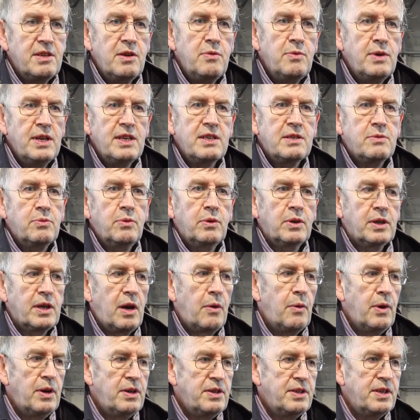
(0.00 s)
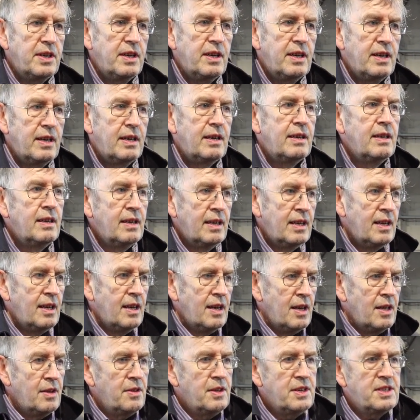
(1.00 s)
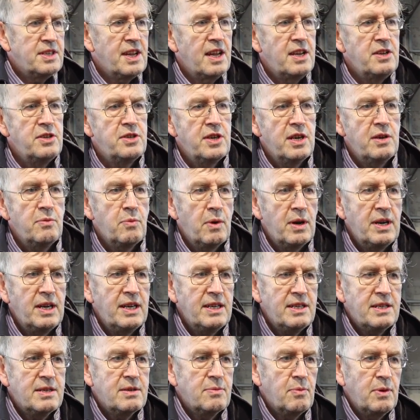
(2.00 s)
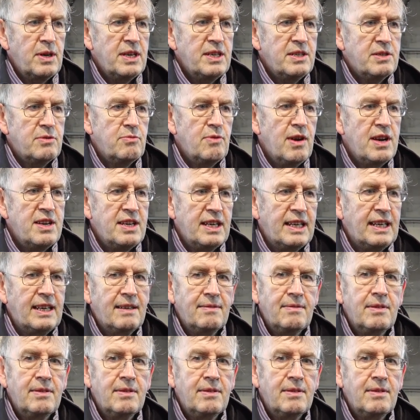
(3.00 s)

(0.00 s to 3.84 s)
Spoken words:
units will go under this engine when it's ready.